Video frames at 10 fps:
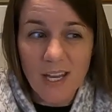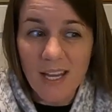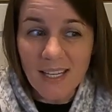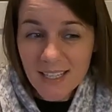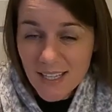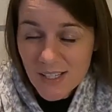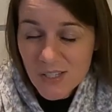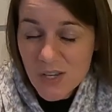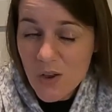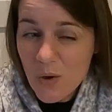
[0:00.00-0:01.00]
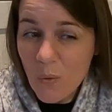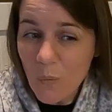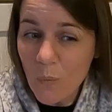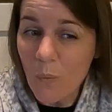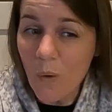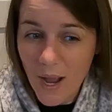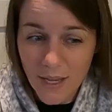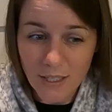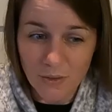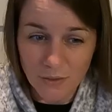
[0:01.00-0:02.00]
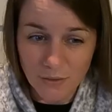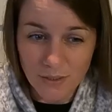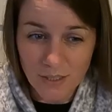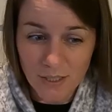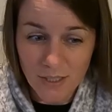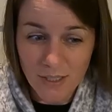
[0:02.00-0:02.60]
And it is wild.